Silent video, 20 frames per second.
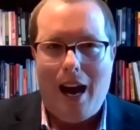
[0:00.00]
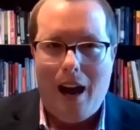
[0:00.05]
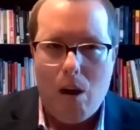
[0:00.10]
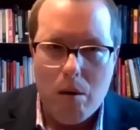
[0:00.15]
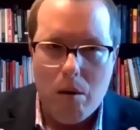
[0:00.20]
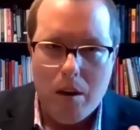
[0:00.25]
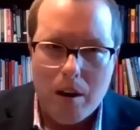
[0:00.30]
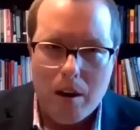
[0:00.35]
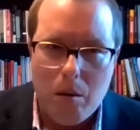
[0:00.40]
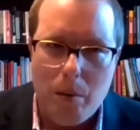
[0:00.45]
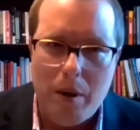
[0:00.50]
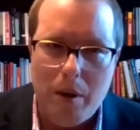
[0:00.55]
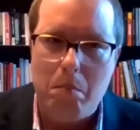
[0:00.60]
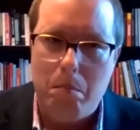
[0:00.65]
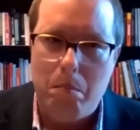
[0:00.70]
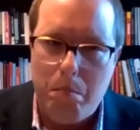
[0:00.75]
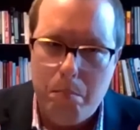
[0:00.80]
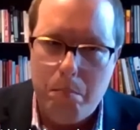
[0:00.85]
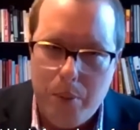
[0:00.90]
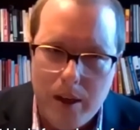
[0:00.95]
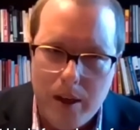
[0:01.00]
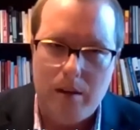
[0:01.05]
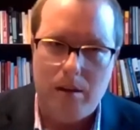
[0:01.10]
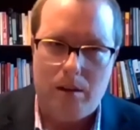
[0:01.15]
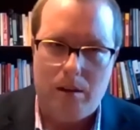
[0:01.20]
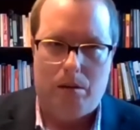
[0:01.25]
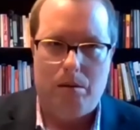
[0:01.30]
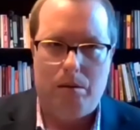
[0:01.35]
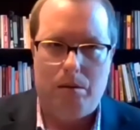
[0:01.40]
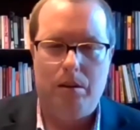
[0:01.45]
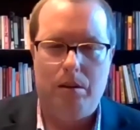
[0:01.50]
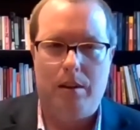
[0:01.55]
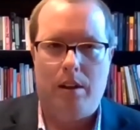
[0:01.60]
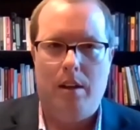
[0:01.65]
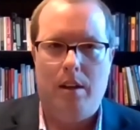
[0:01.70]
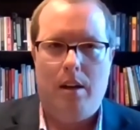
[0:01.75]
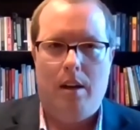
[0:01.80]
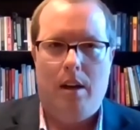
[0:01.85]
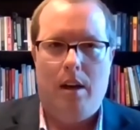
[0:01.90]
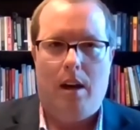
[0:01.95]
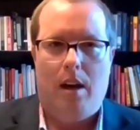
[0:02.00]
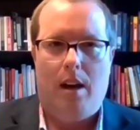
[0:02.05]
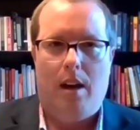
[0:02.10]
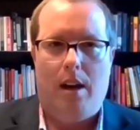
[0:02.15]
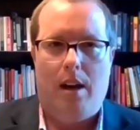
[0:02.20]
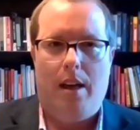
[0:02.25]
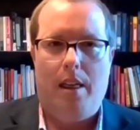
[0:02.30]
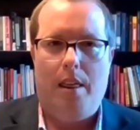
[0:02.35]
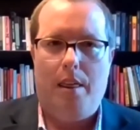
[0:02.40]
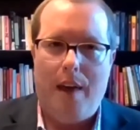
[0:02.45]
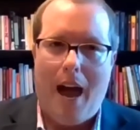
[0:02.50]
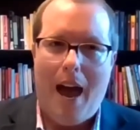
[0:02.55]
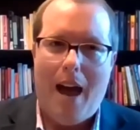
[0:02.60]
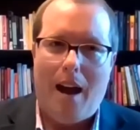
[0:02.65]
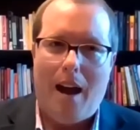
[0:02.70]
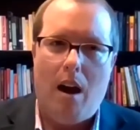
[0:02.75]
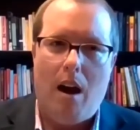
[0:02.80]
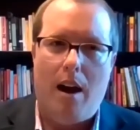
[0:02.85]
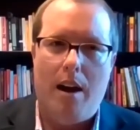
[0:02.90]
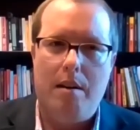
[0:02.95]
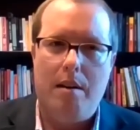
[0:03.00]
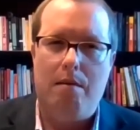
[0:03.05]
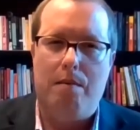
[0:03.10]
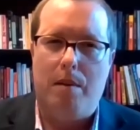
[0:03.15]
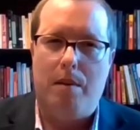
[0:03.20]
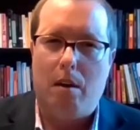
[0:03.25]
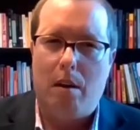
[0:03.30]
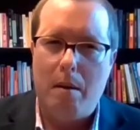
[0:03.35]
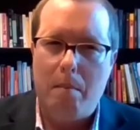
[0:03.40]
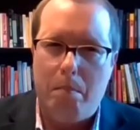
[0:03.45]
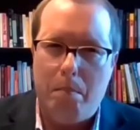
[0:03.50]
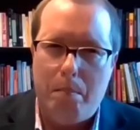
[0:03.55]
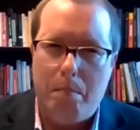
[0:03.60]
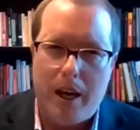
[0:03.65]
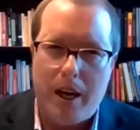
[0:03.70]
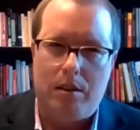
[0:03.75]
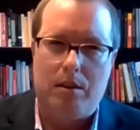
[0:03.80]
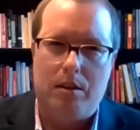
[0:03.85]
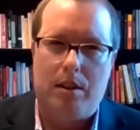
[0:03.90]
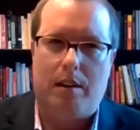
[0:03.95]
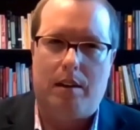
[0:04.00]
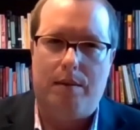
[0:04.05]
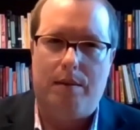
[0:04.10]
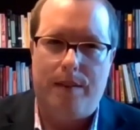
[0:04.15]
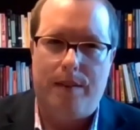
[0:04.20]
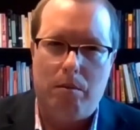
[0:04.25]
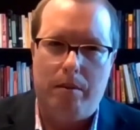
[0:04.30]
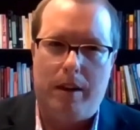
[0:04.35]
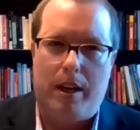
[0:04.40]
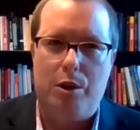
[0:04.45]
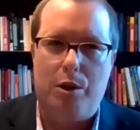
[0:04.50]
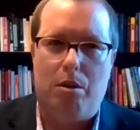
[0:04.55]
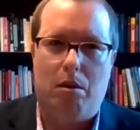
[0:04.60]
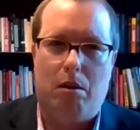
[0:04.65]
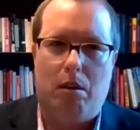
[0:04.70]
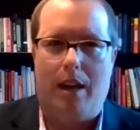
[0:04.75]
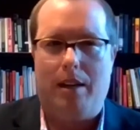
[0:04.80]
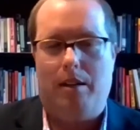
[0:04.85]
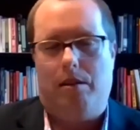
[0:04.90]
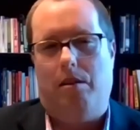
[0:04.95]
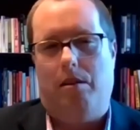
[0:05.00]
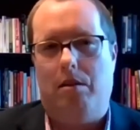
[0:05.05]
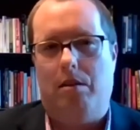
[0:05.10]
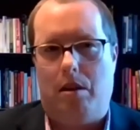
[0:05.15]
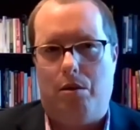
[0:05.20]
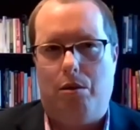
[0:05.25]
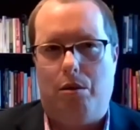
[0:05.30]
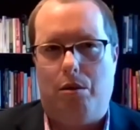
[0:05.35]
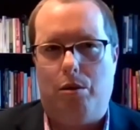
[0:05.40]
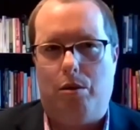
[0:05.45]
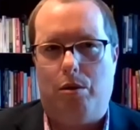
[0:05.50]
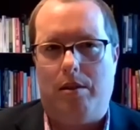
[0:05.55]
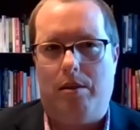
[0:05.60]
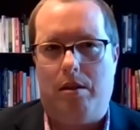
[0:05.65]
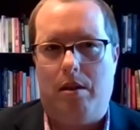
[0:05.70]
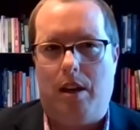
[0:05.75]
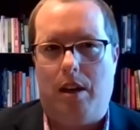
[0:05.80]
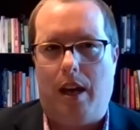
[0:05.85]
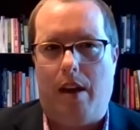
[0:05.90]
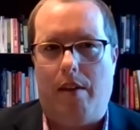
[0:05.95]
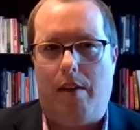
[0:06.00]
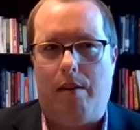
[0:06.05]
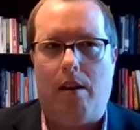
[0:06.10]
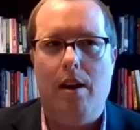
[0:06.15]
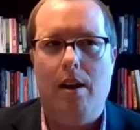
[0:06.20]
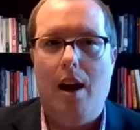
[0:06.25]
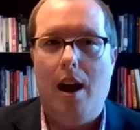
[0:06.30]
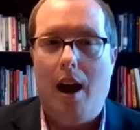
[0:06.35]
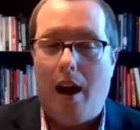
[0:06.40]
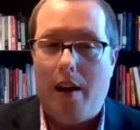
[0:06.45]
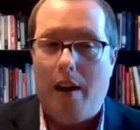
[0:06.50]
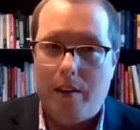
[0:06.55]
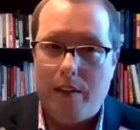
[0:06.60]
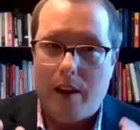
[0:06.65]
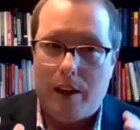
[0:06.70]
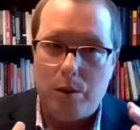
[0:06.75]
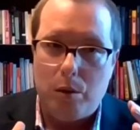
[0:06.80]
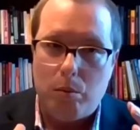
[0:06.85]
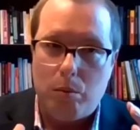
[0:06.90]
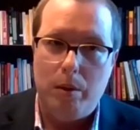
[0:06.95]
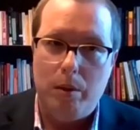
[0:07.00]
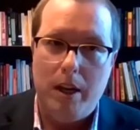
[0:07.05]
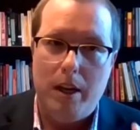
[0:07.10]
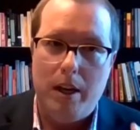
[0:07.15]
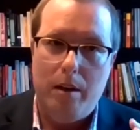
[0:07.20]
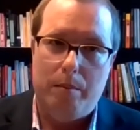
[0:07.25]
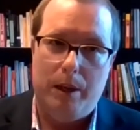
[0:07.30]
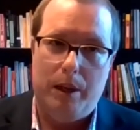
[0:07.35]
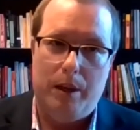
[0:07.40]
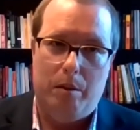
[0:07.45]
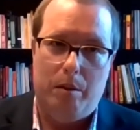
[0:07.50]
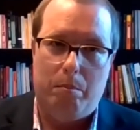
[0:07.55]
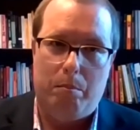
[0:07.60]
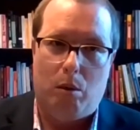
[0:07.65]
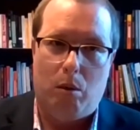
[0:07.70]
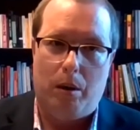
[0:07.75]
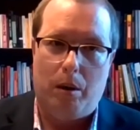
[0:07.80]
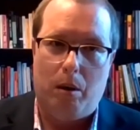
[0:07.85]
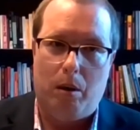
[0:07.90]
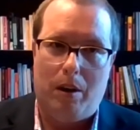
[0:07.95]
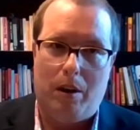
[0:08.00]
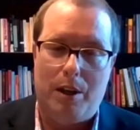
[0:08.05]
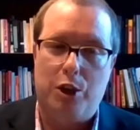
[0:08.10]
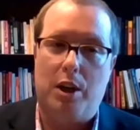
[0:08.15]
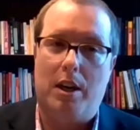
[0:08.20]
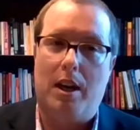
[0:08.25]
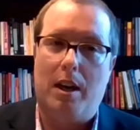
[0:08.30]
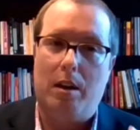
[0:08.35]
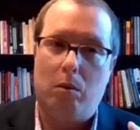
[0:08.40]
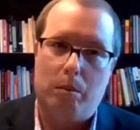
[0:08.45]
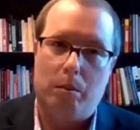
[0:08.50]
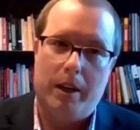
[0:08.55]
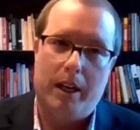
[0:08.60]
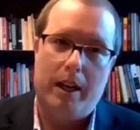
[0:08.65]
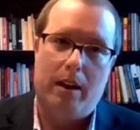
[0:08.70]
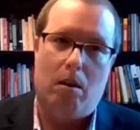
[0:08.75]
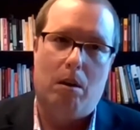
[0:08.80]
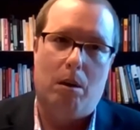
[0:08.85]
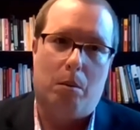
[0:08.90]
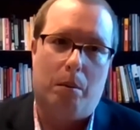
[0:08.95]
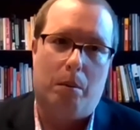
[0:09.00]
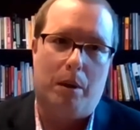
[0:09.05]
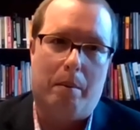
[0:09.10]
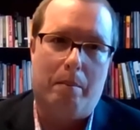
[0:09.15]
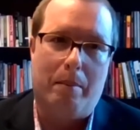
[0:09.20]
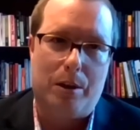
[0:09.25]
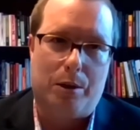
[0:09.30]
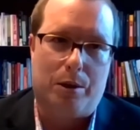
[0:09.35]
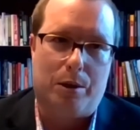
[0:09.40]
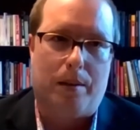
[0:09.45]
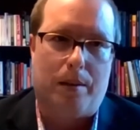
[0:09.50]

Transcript: how can we build that kind of very basic foundational existential trust together? I think that's a really, really important question and a really hard one to